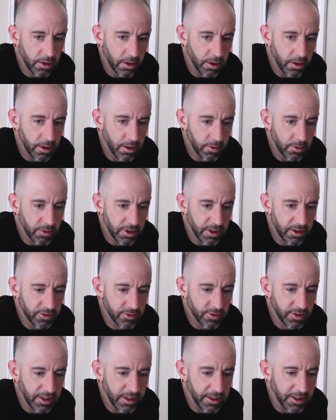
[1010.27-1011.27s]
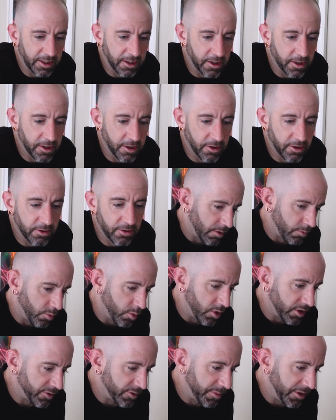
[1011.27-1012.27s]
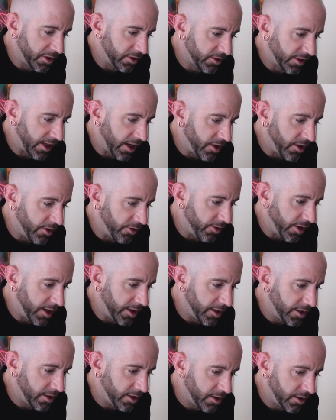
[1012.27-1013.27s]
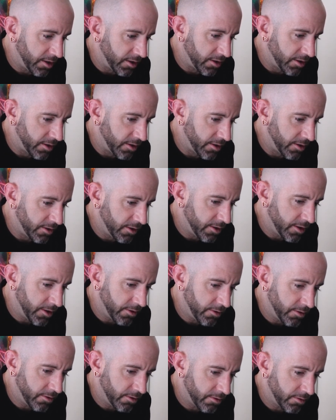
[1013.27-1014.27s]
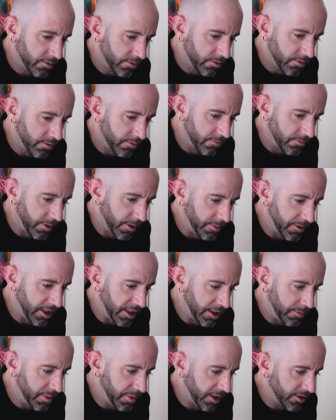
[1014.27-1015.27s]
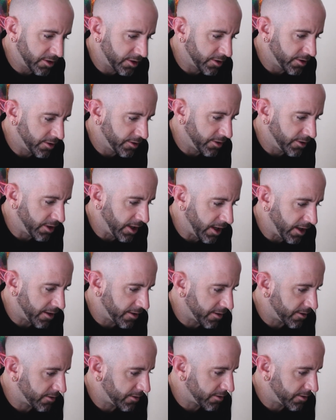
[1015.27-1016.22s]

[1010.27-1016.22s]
What else would they need to know? What's built out already, you know? Maybe any pictures you got.